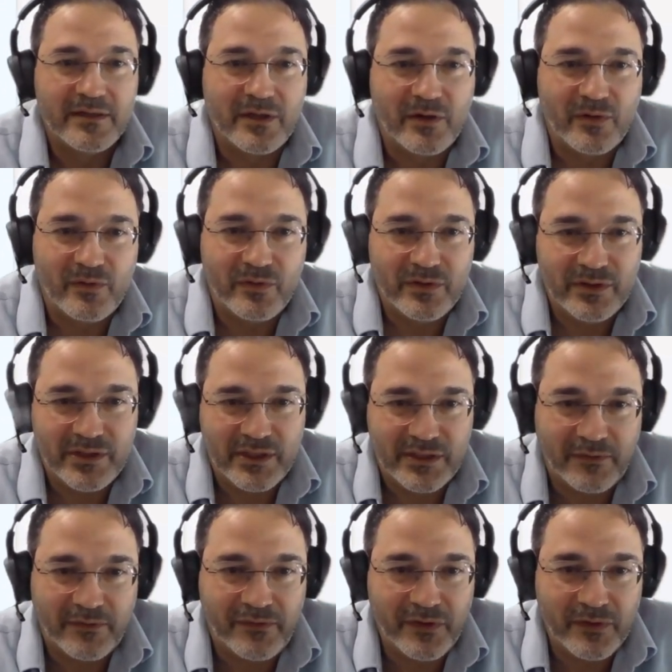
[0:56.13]
So
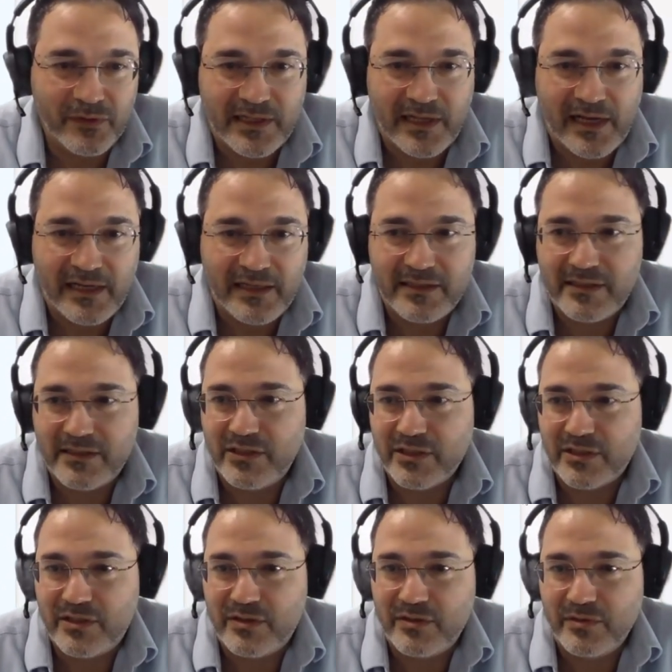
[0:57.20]
just a few slides
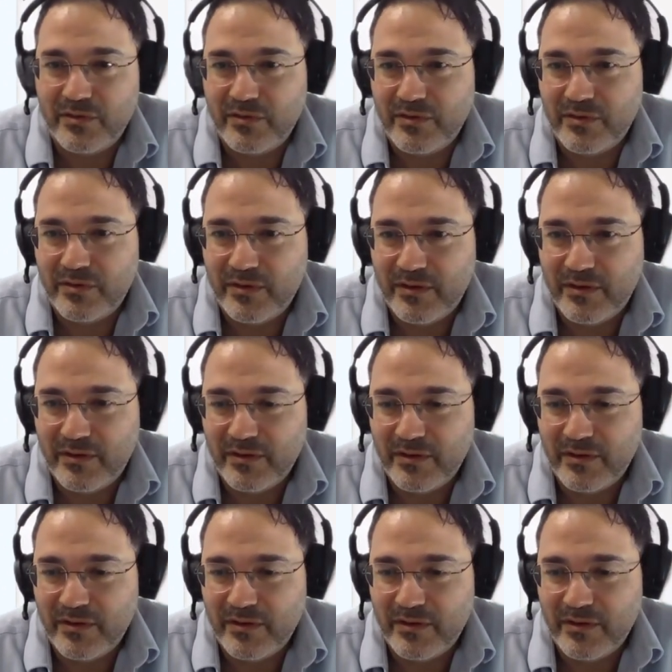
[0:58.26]
just to